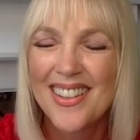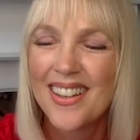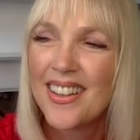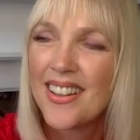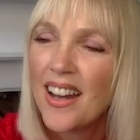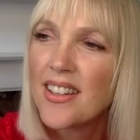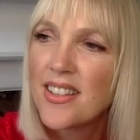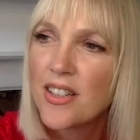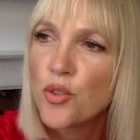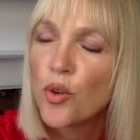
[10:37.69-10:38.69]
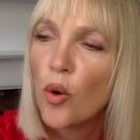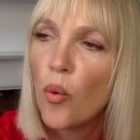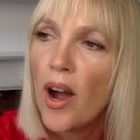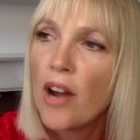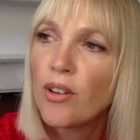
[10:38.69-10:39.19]
And it and it does
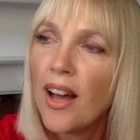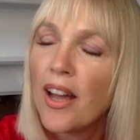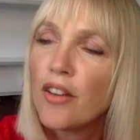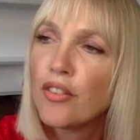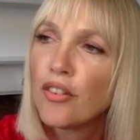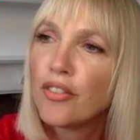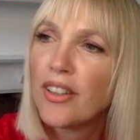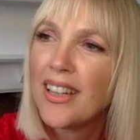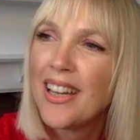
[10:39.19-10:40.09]
require a life of